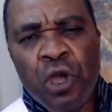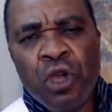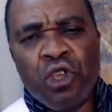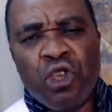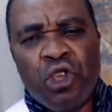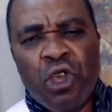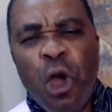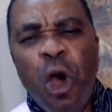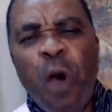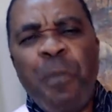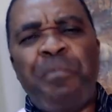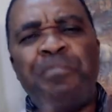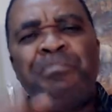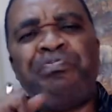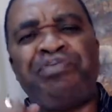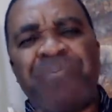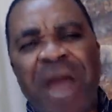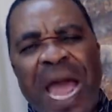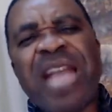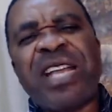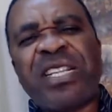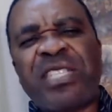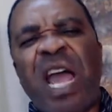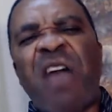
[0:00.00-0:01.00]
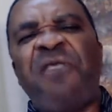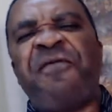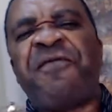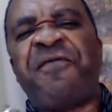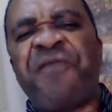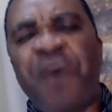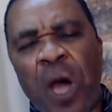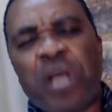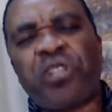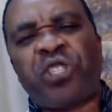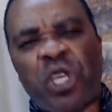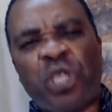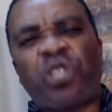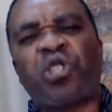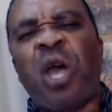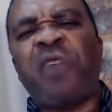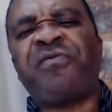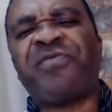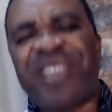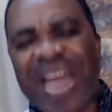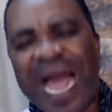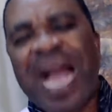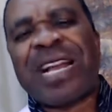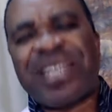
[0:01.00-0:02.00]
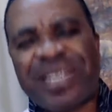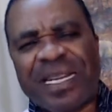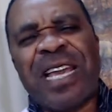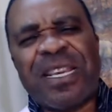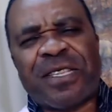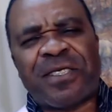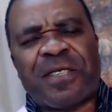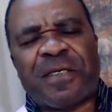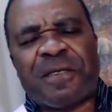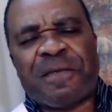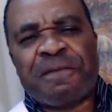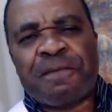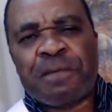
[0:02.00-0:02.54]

You break the forces of darkness.